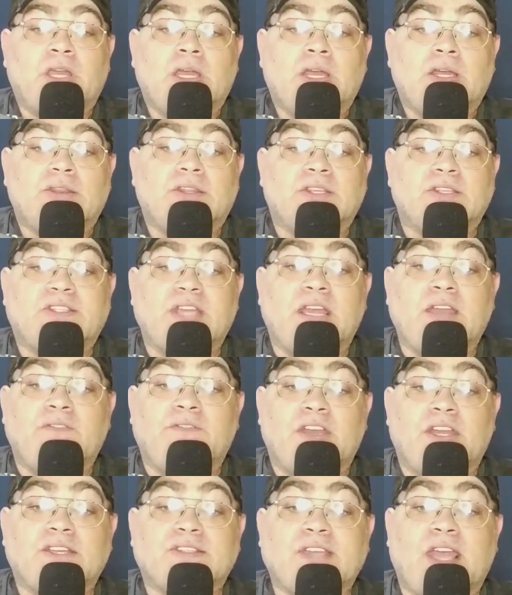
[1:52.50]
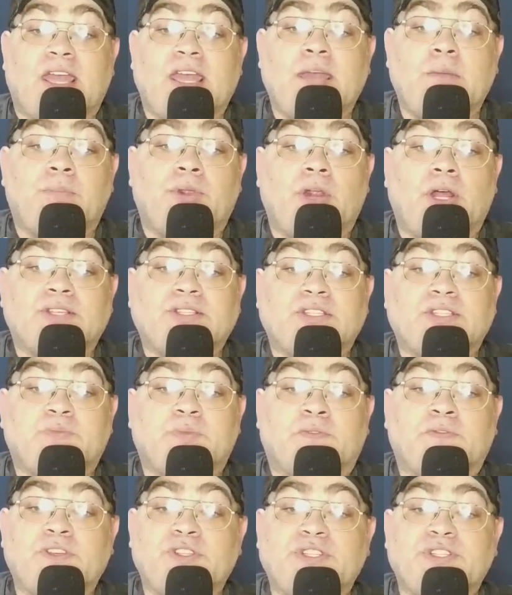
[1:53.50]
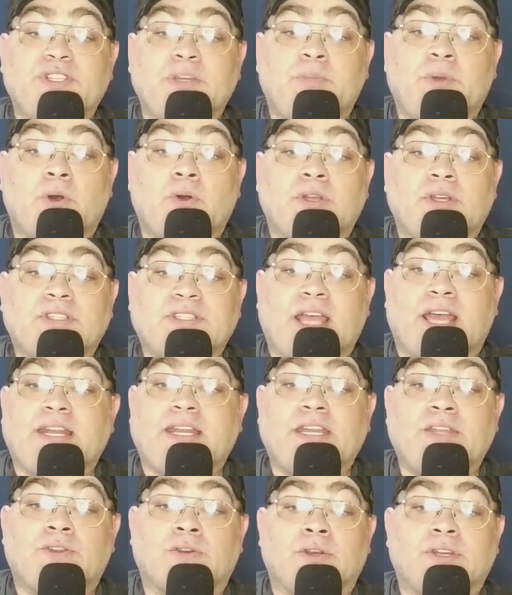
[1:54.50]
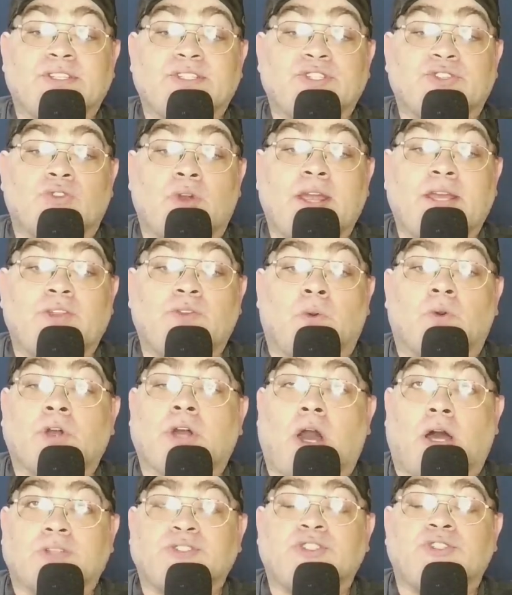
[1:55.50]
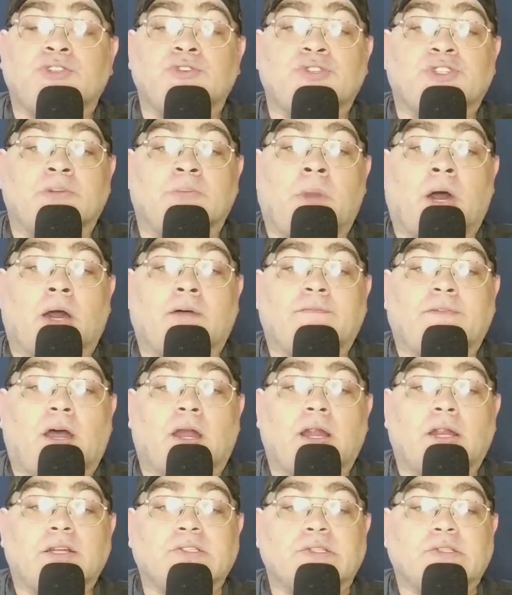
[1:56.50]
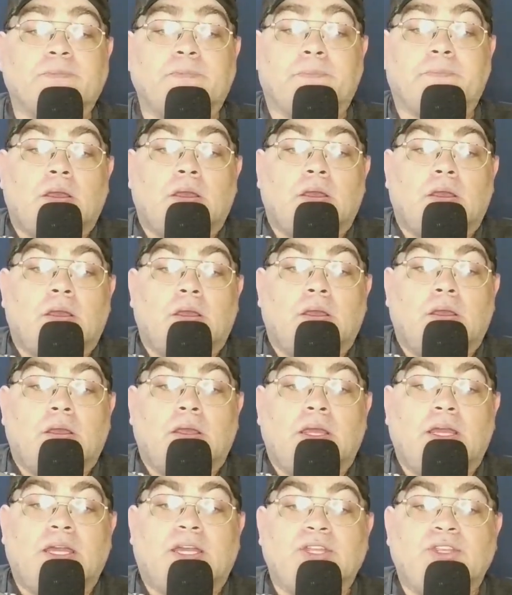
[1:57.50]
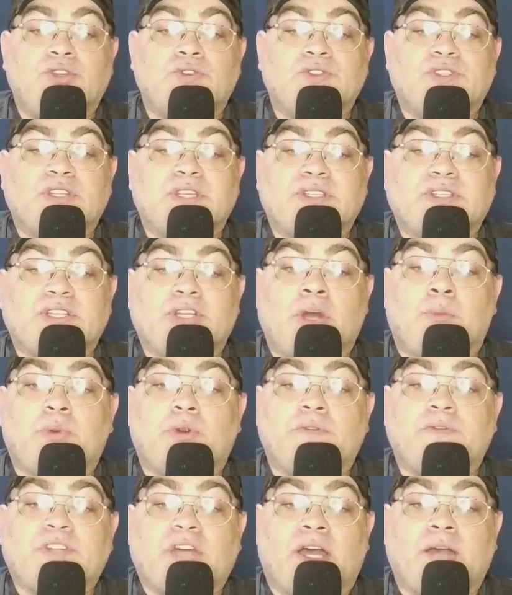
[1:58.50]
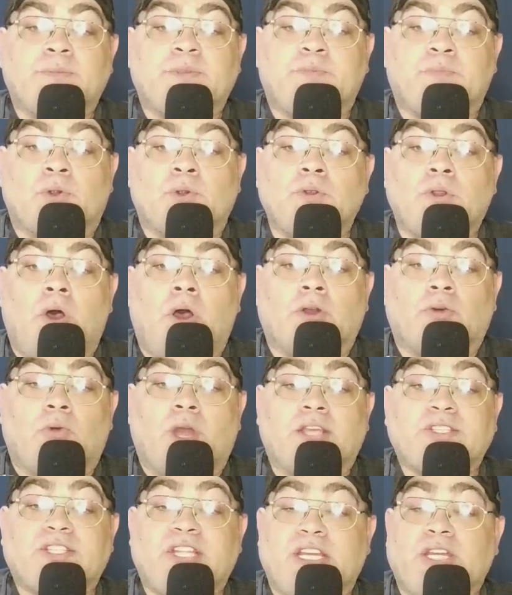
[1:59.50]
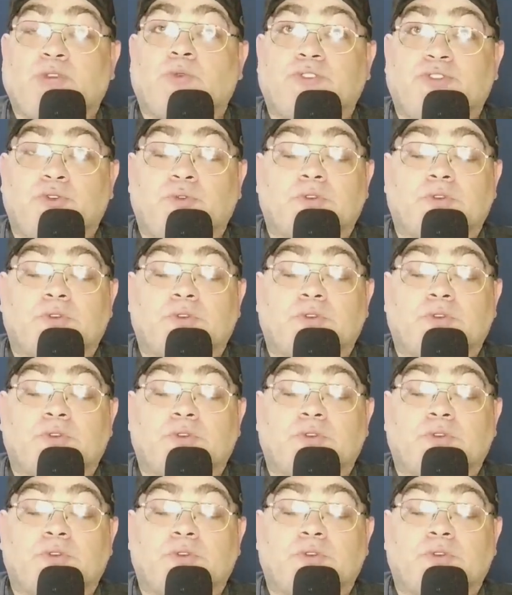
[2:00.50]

The save is 8 plus his proficiency bonus and either his strength or constitution modifiers. He can use this a number of times per long rest equal to his